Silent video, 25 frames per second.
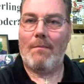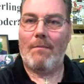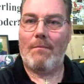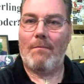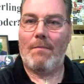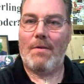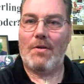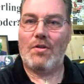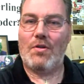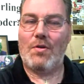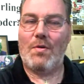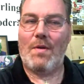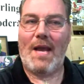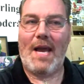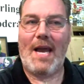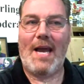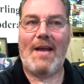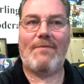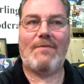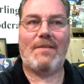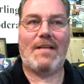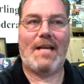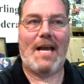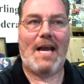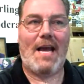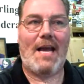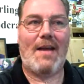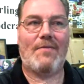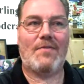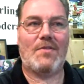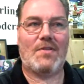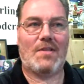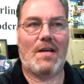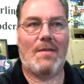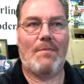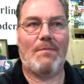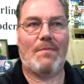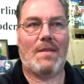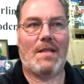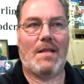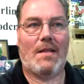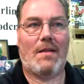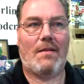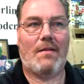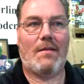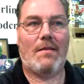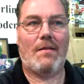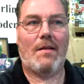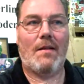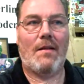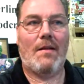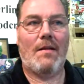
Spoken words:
But you have to have something